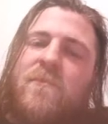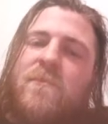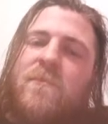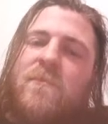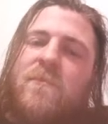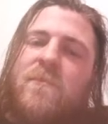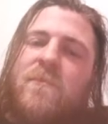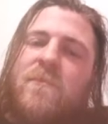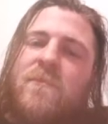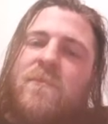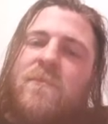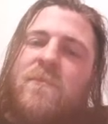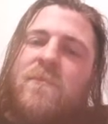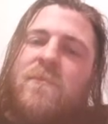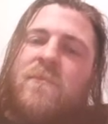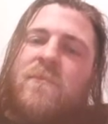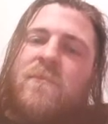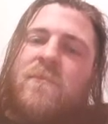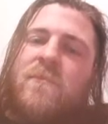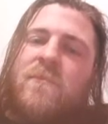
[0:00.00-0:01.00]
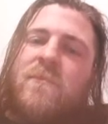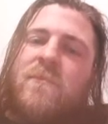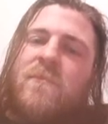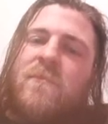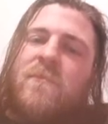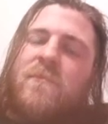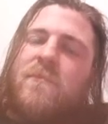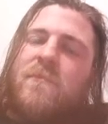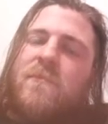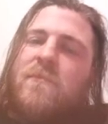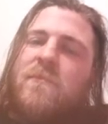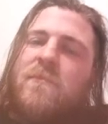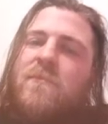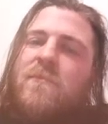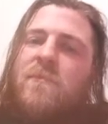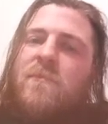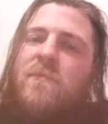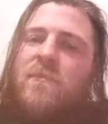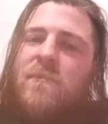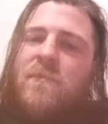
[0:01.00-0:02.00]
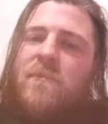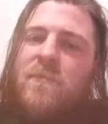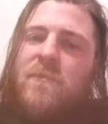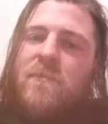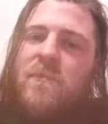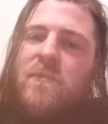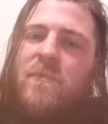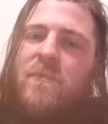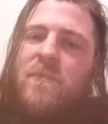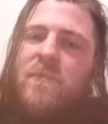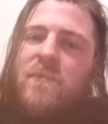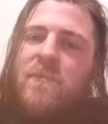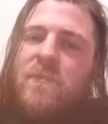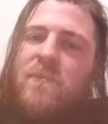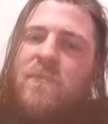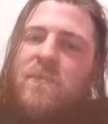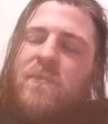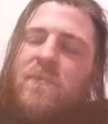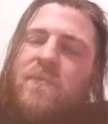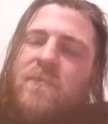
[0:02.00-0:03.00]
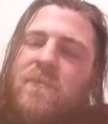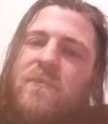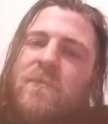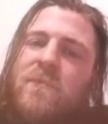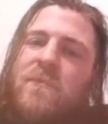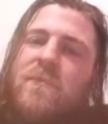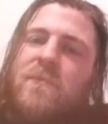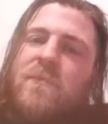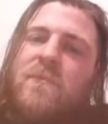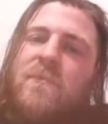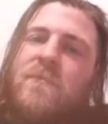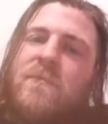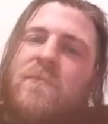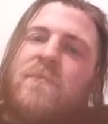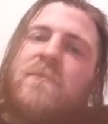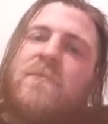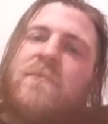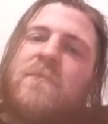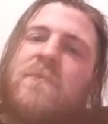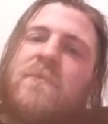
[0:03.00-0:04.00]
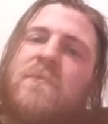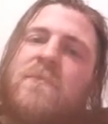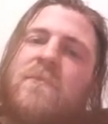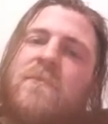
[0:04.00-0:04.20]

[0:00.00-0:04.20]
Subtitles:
(not speaking)